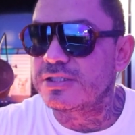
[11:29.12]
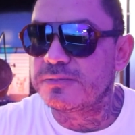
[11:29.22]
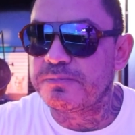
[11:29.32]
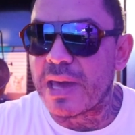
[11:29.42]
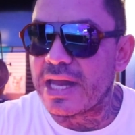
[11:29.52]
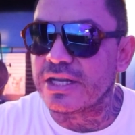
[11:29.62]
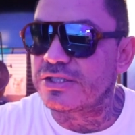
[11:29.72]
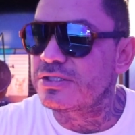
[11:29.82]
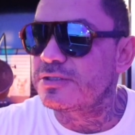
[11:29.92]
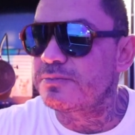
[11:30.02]

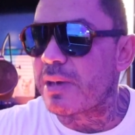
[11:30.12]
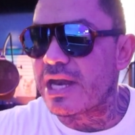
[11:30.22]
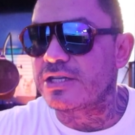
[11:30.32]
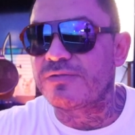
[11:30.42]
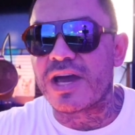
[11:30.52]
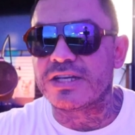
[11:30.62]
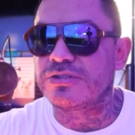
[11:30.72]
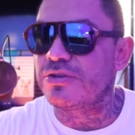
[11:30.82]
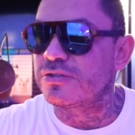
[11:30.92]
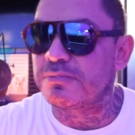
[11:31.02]
Spanish
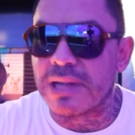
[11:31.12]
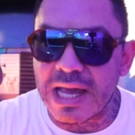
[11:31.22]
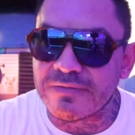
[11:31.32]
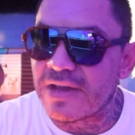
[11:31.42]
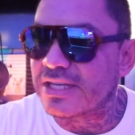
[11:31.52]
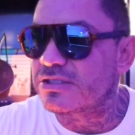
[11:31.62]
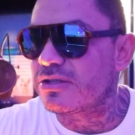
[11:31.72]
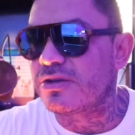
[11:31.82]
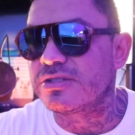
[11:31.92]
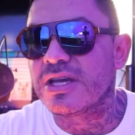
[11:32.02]
Vicelords, Black
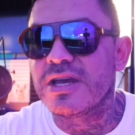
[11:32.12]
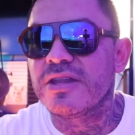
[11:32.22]
Vicelords.